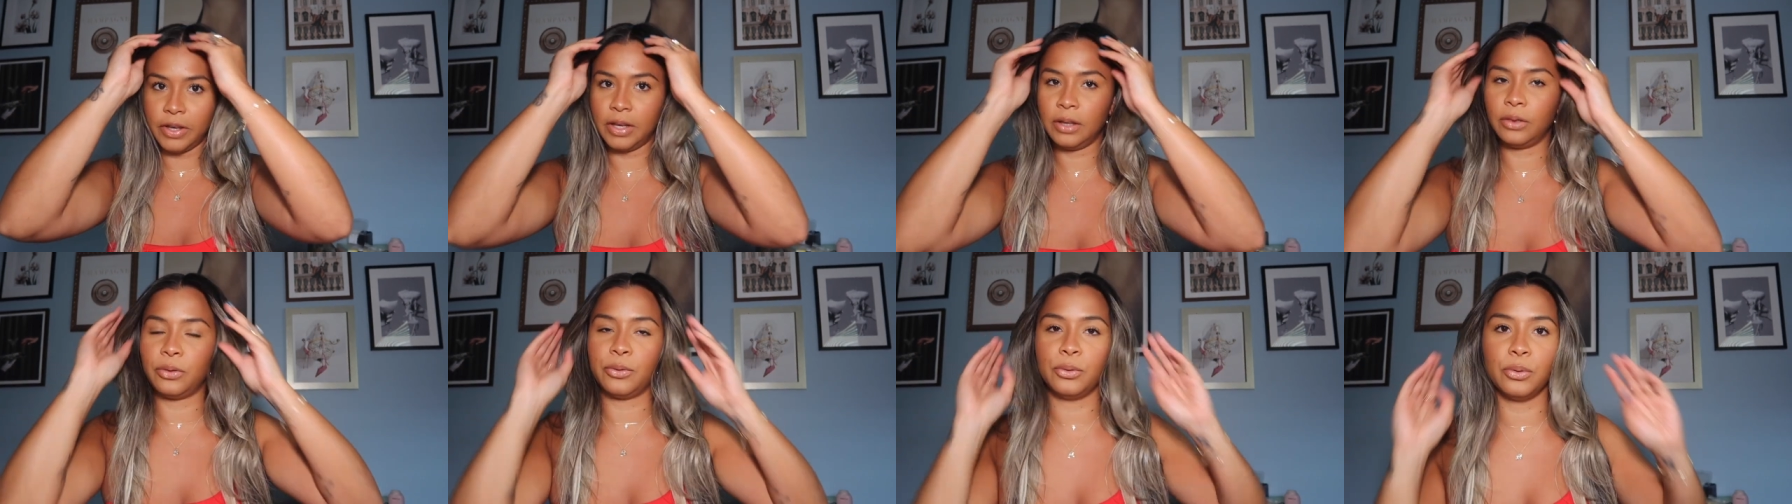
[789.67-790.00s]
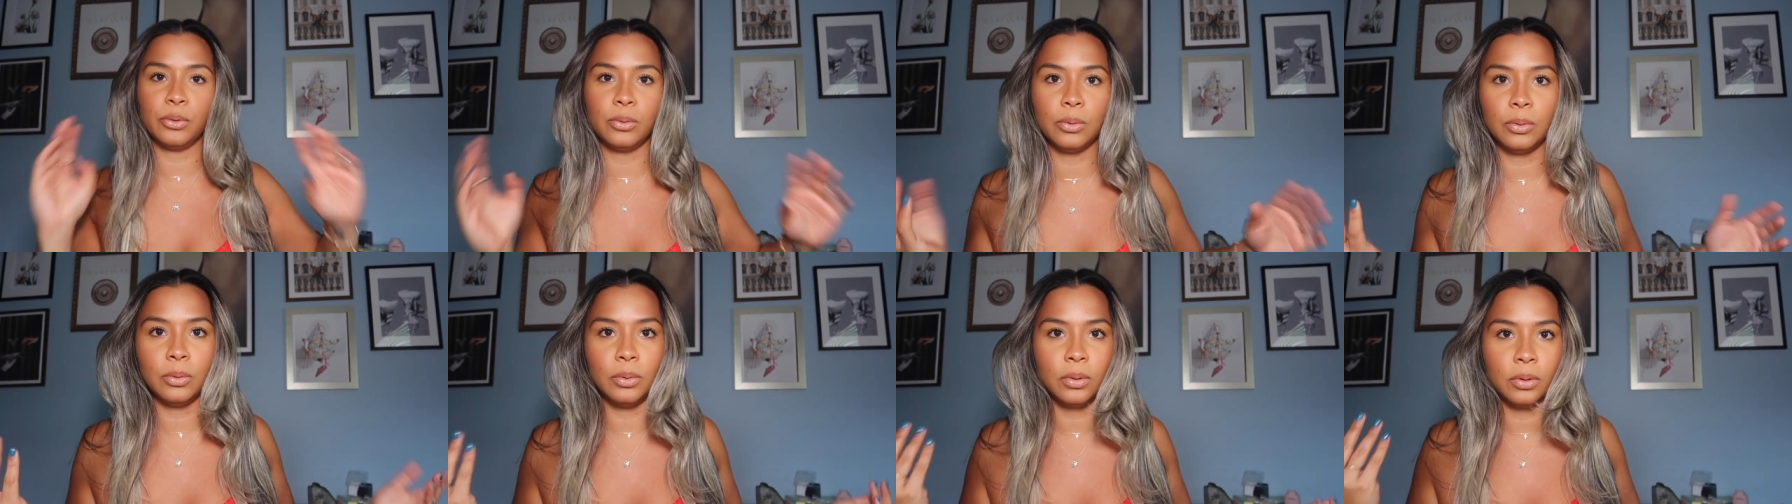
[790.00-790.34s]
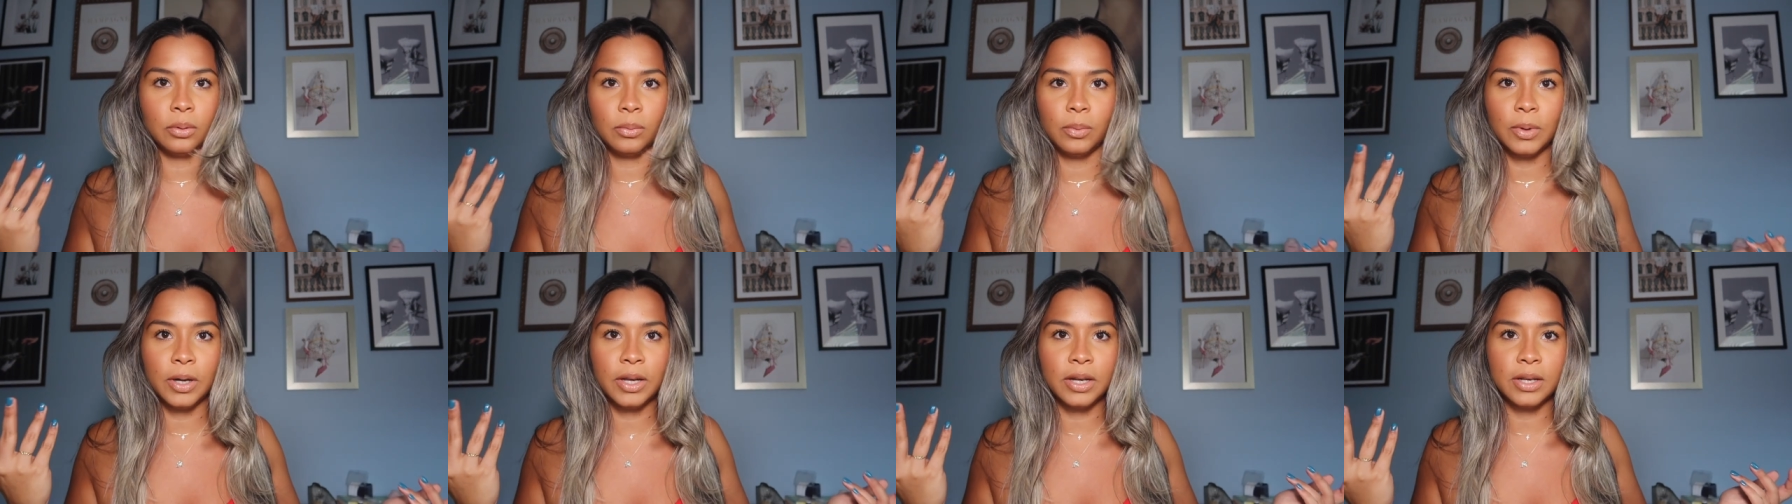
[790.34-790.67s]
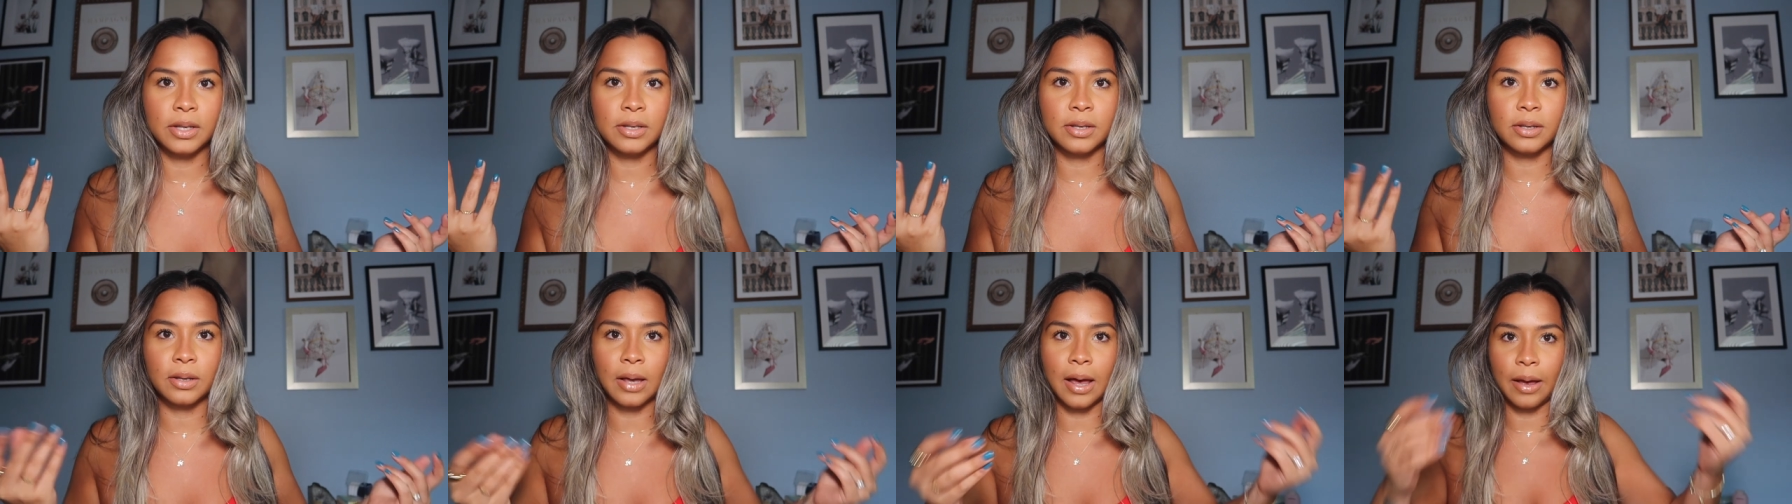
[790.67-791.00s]
it through,
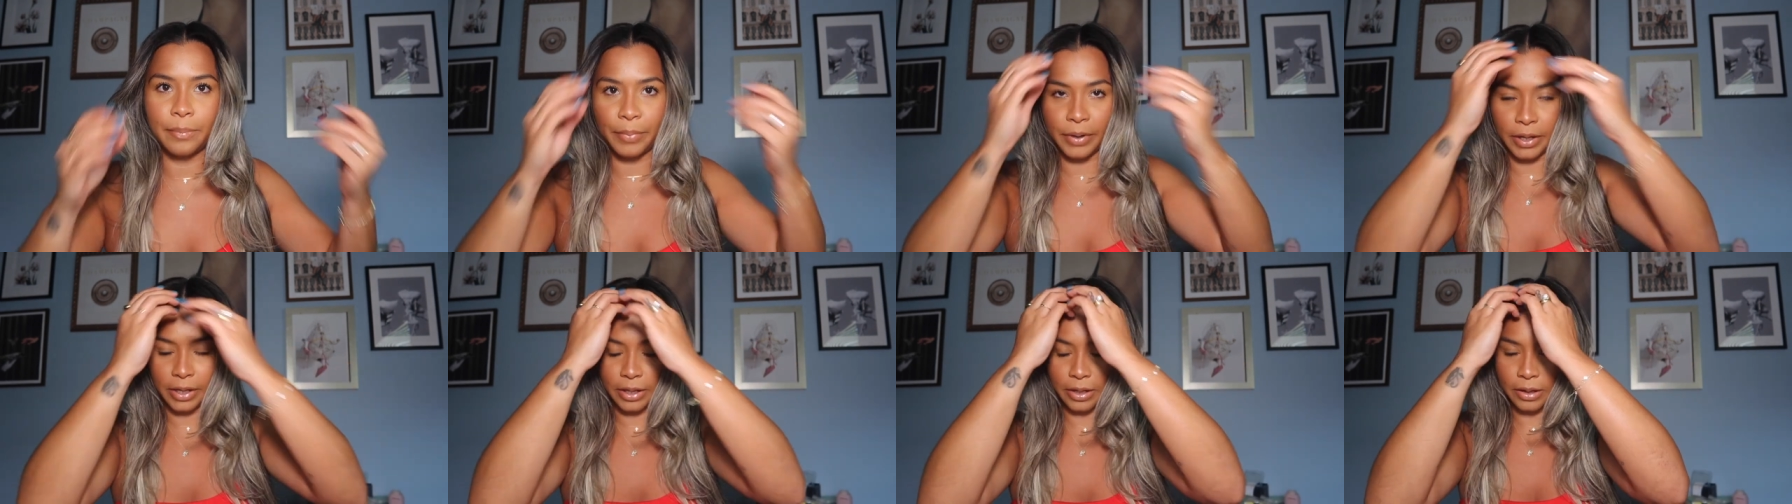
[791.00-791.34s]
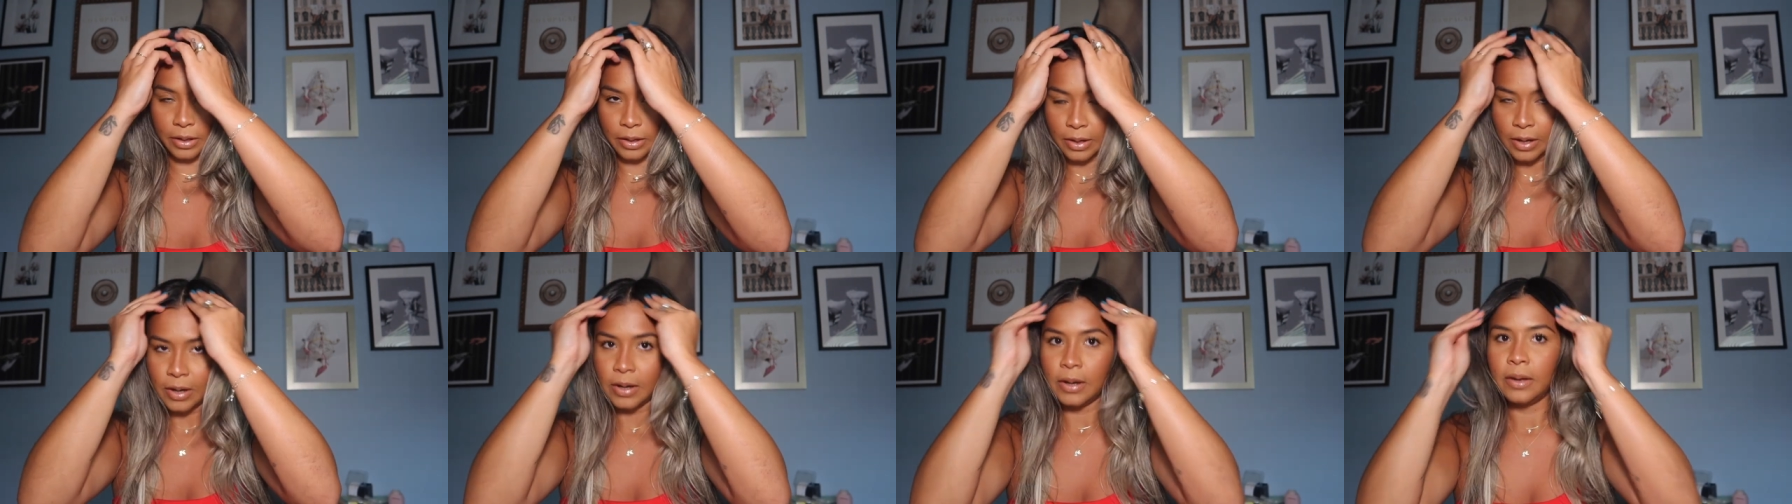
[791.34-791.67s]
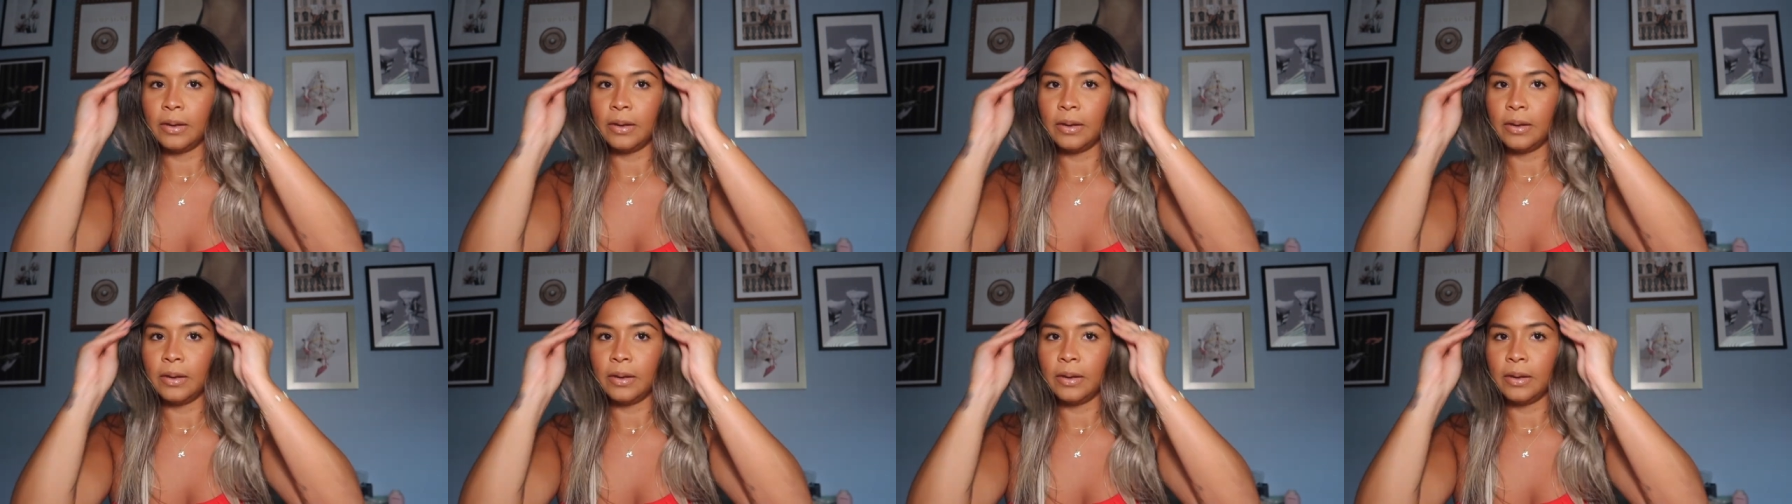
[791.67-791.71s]
what is happening here?